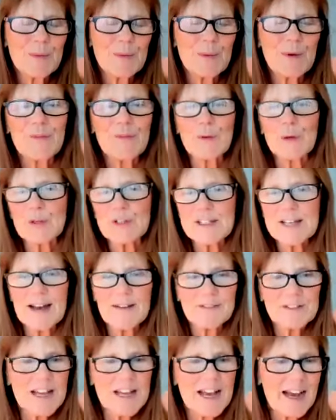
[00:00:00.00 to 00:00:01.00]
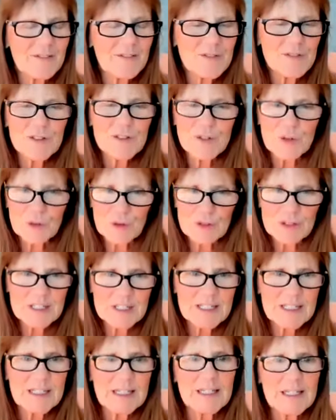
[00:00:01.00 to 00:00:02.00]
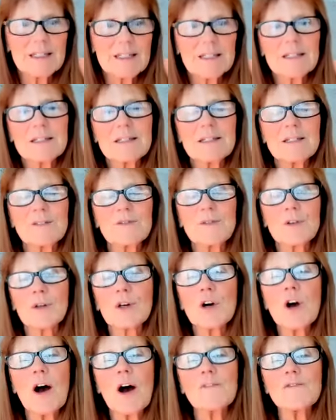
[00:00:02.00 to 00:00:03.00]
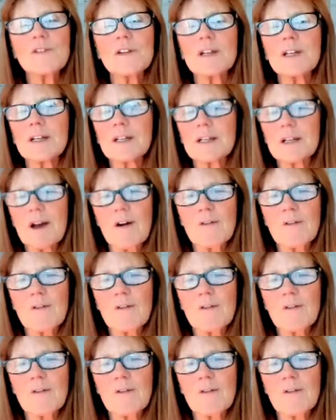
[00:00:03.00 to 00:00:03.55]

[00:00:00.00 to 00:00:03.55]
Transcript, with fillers: We first have to have certainty to feel confident and